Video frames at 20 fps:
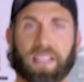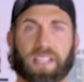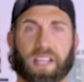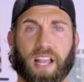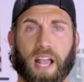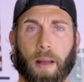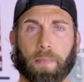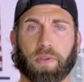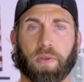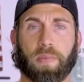to
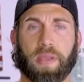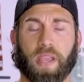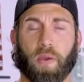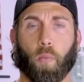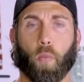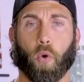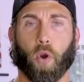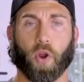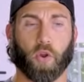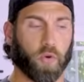come to me and
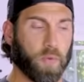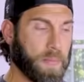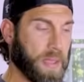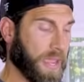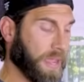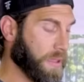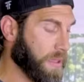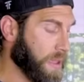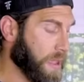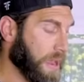work with me.
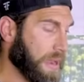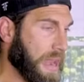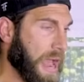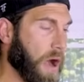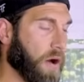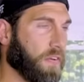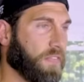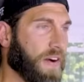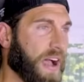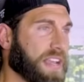
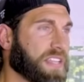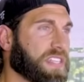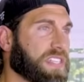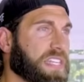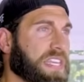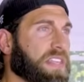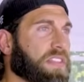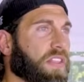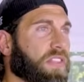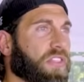Now, if I
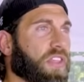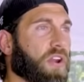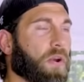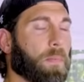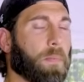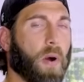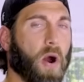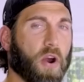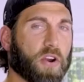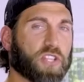see that their
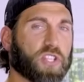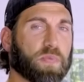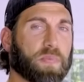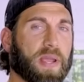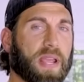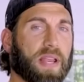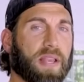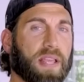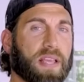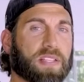bar
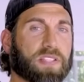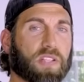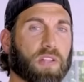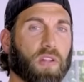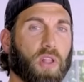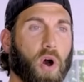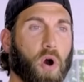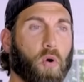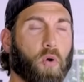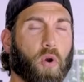speed is
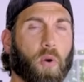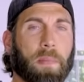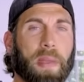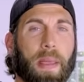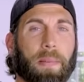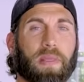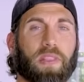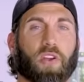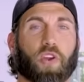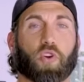low, or
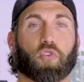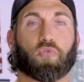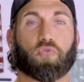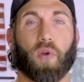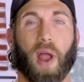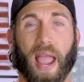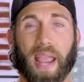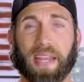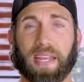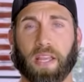maybe they're
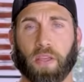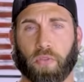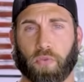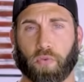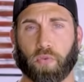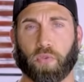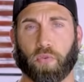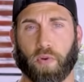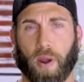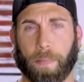grinding
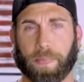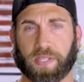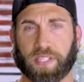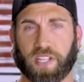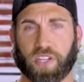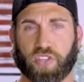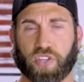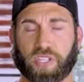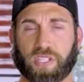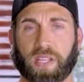through the
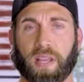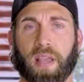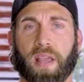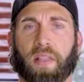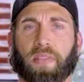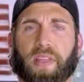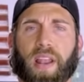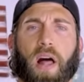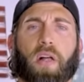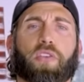repetitions,
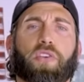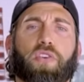then I'll